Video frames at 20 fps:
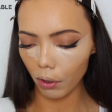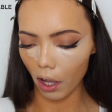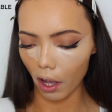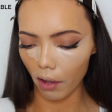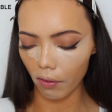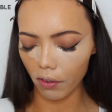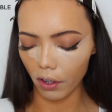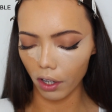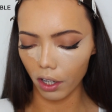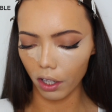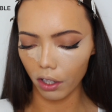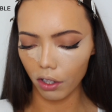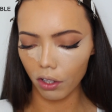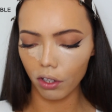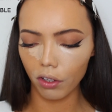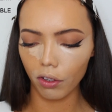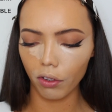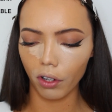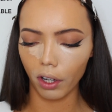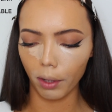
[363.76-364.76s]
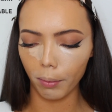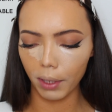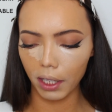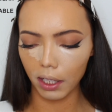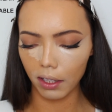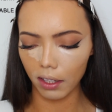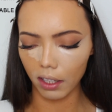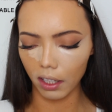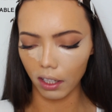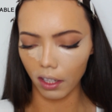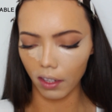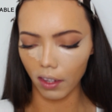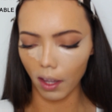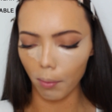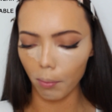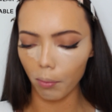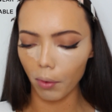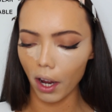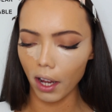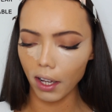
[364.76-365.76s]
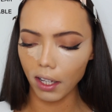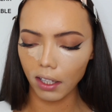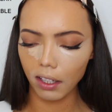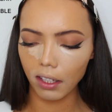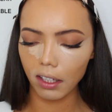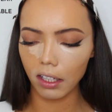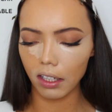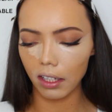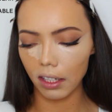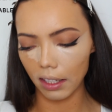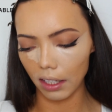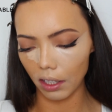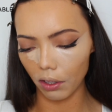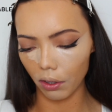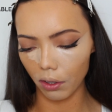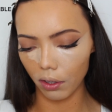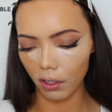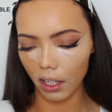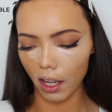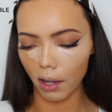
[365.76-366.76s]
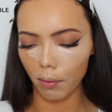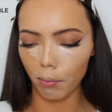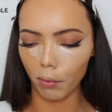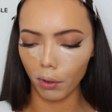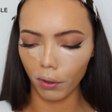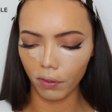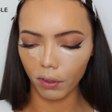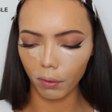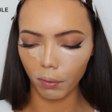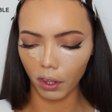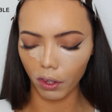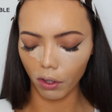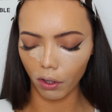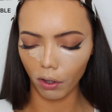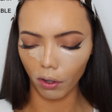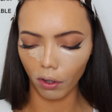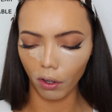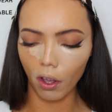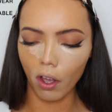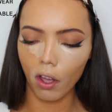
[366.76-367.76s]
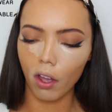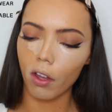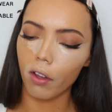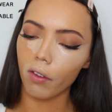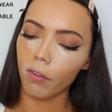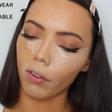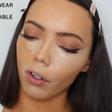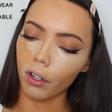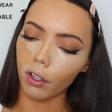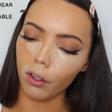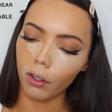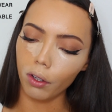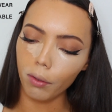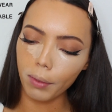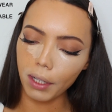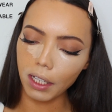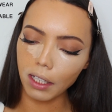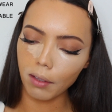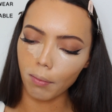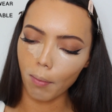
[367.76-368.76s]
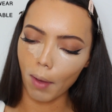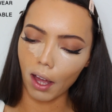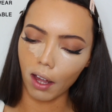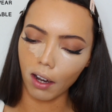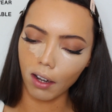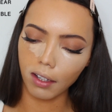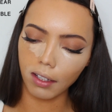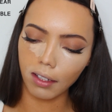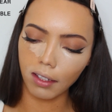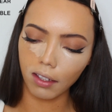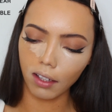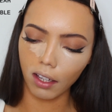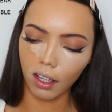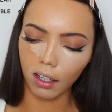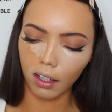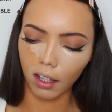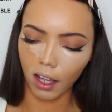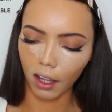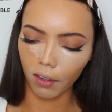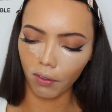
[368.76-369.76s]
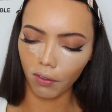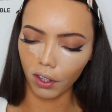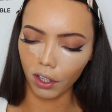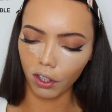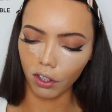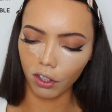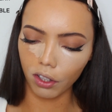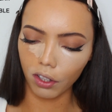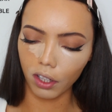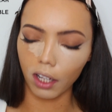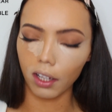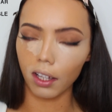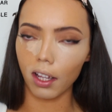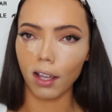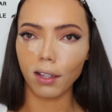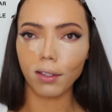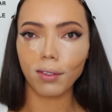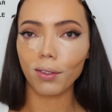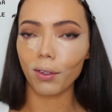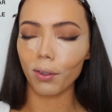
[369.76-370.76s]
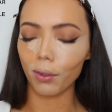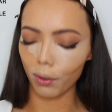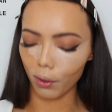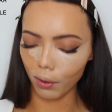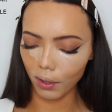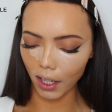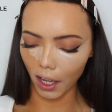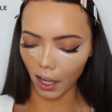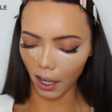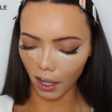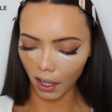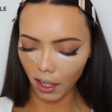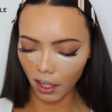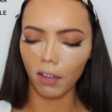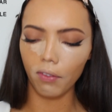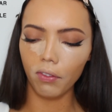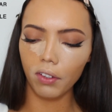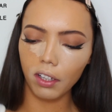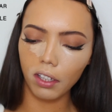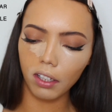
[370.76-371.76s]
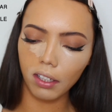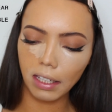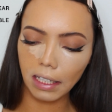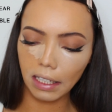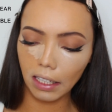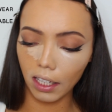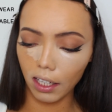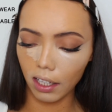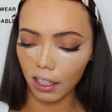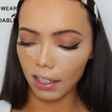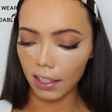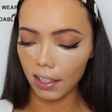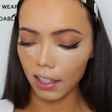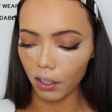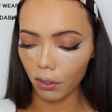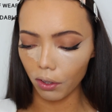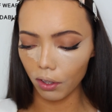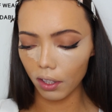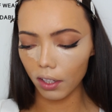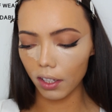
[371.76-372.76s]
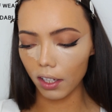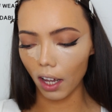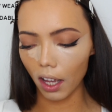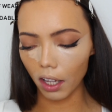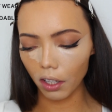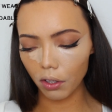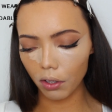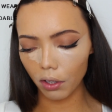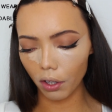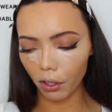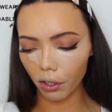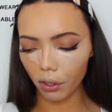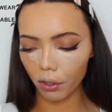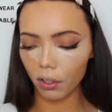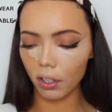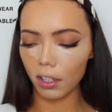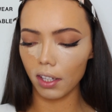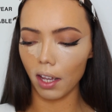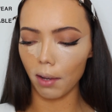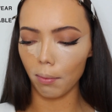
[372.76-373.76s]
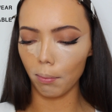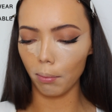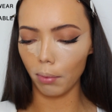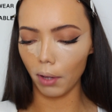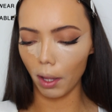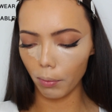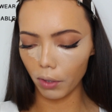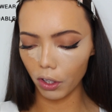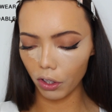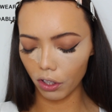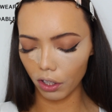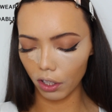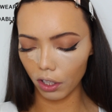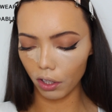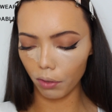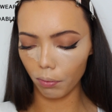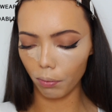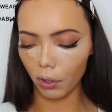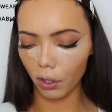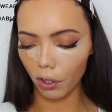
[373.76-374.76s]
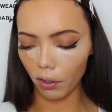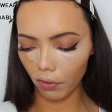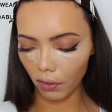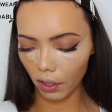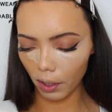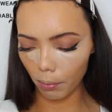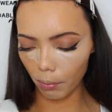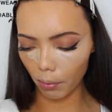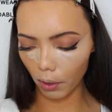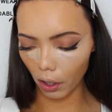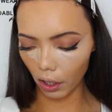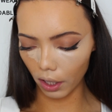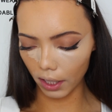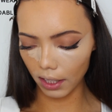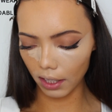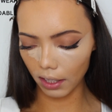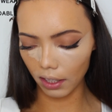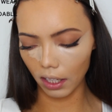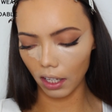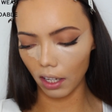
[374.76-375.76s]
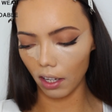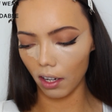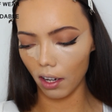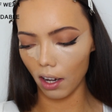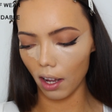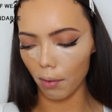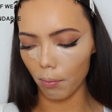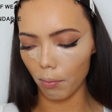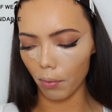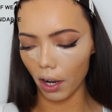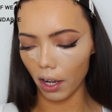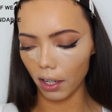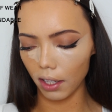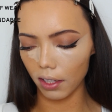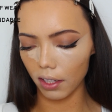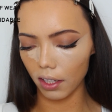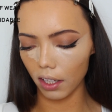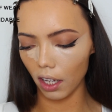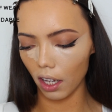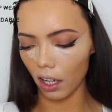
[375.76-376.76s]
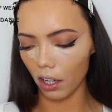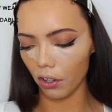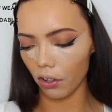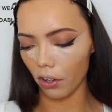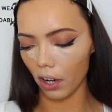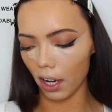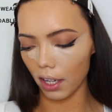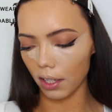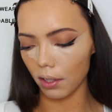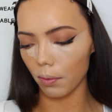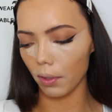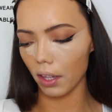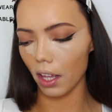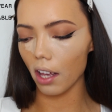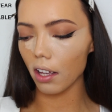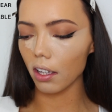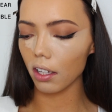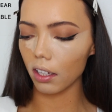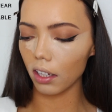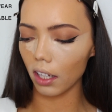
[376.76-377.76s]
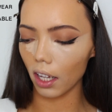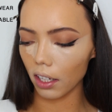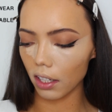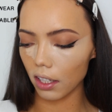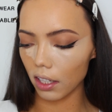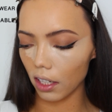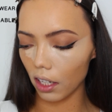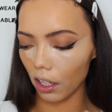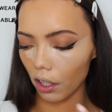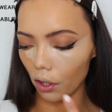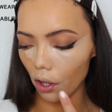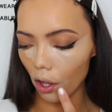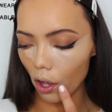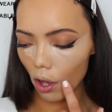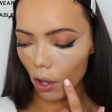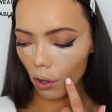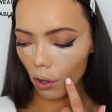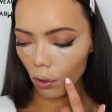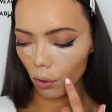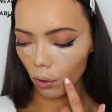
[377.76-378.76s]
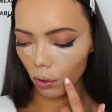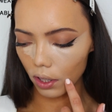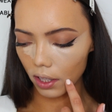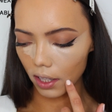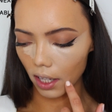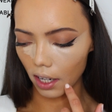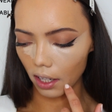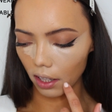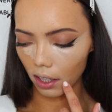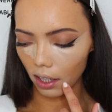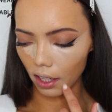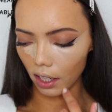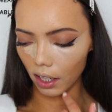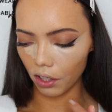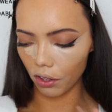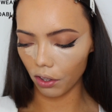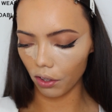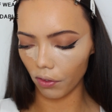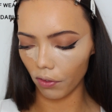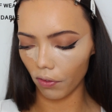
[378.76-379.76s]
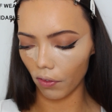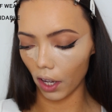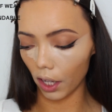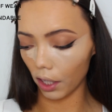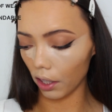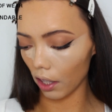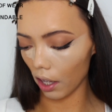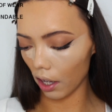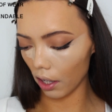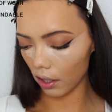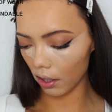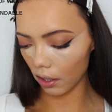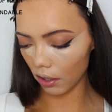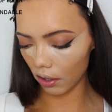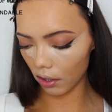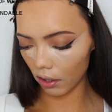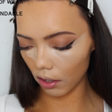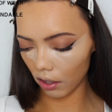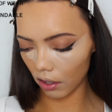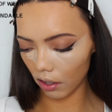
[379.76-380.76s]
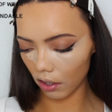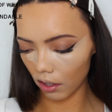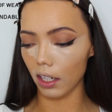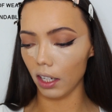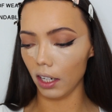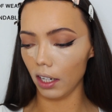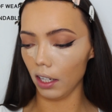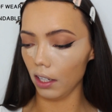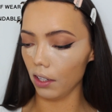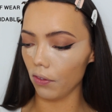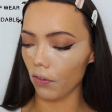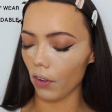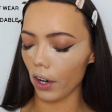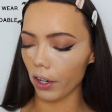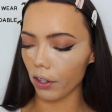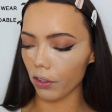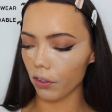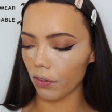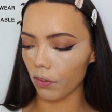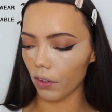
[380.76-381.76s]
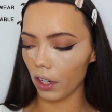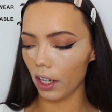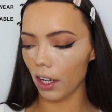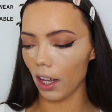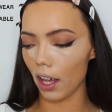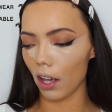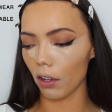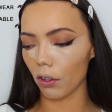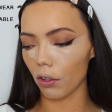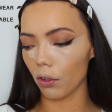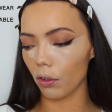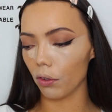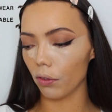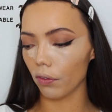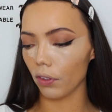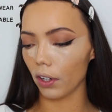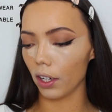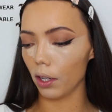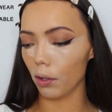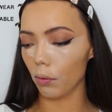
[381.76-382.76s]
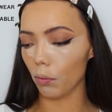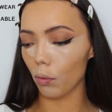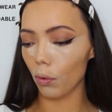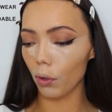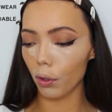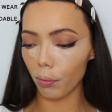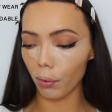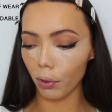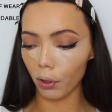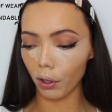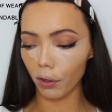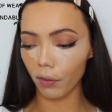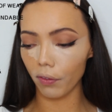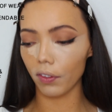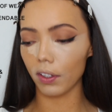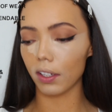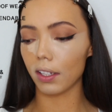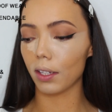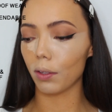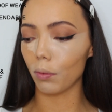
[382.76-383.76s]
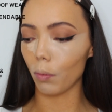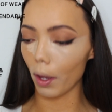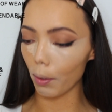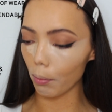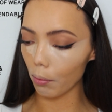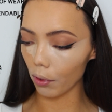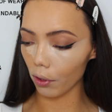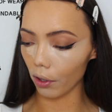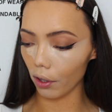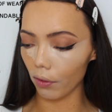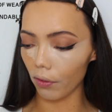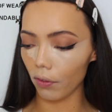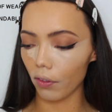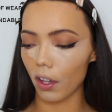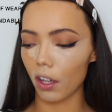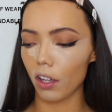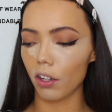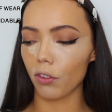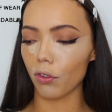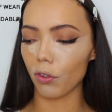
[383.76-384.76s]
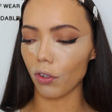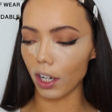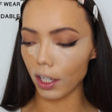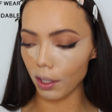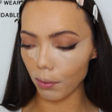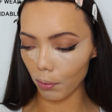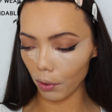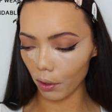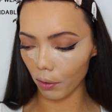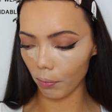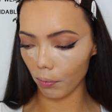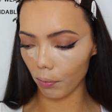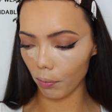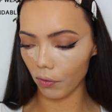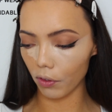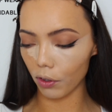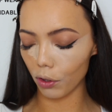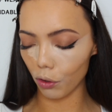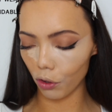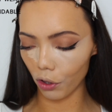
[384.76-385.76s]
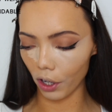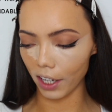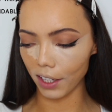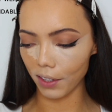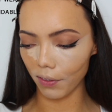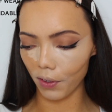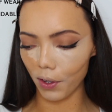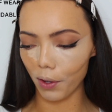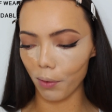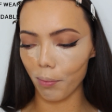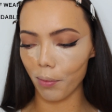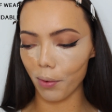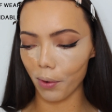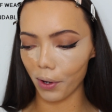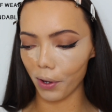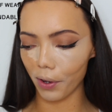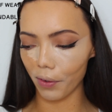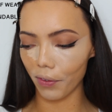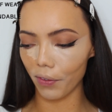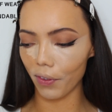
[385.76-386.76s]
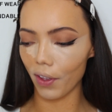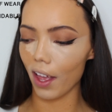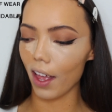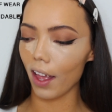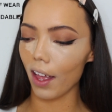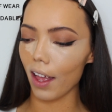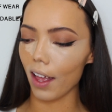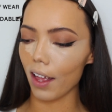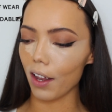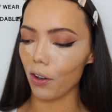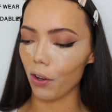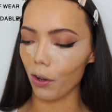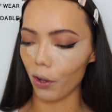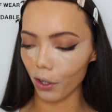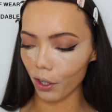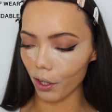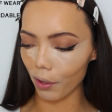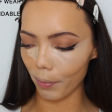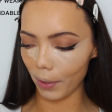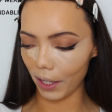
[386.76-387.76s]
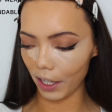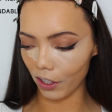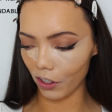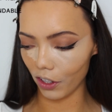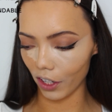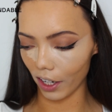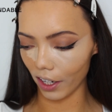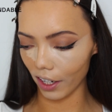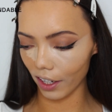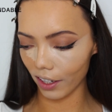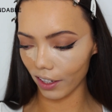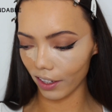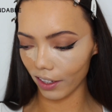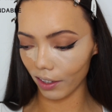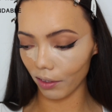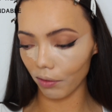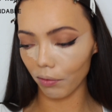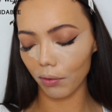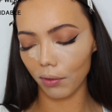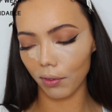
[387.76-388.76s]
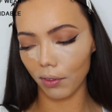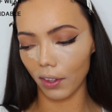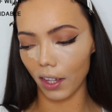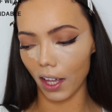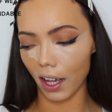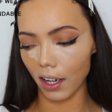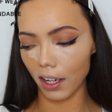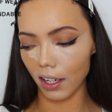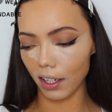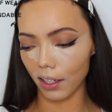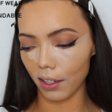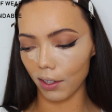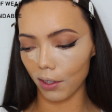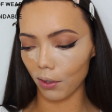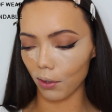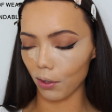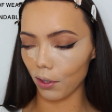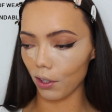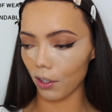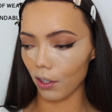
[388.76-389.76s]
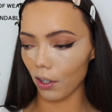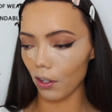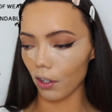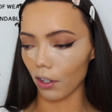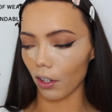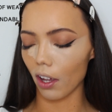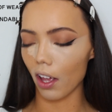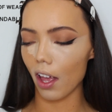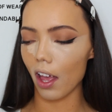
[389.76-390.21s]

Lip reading: coverage, creamy concealer that brightens, conceals and moves with you for a luminous matte skin-like finish that lasts all day. Effortlessly conceals dark circles and blemishes, beautifully blurs skin and brightens the under eyes without collecting or settling into fine lines. It is fragrance-free, alcohol-free, waterproof, sweat-proof, transfer-proof, non-comedogenic. That is good to know.